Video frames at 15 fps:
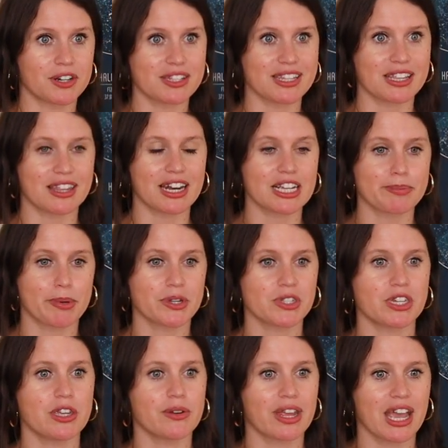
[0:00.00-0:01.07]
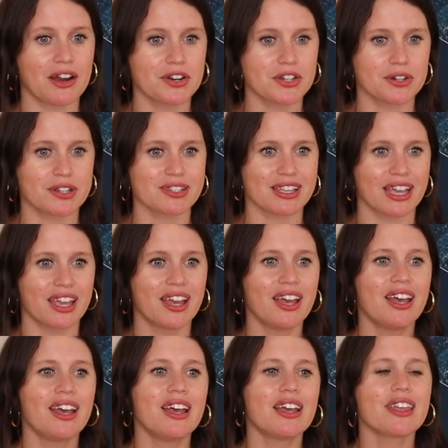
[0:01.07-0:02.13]
It's like the next person you encounter is like,
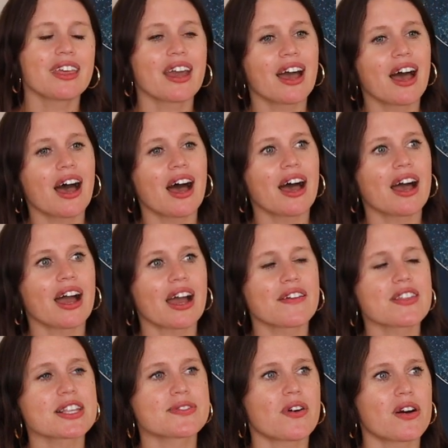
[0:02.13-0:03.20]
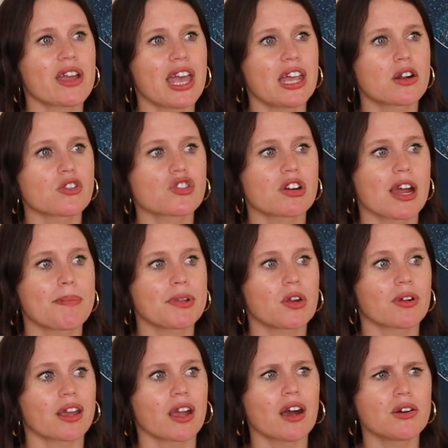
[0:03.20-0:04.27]
yeah, I have this volcano trip, and
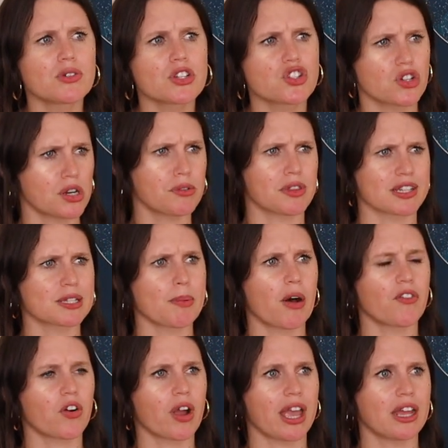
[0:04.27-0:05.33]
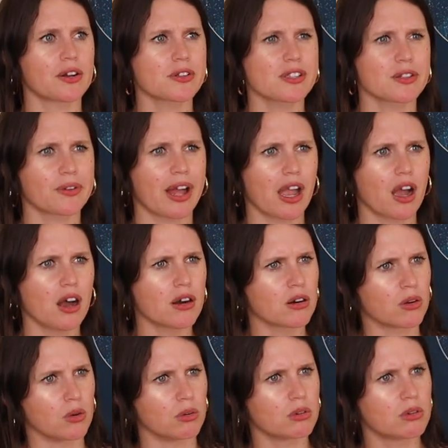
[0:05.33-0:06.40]
you're like, oh, did you know this about volcanoes? And they're like,
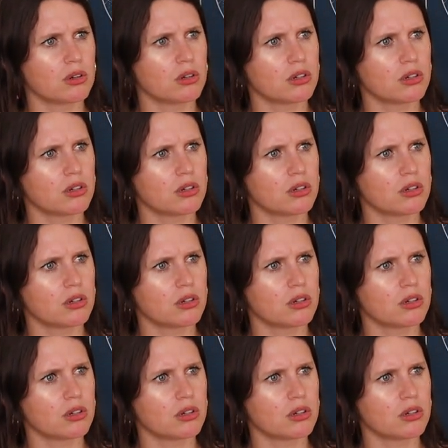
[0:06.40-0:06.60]
oh,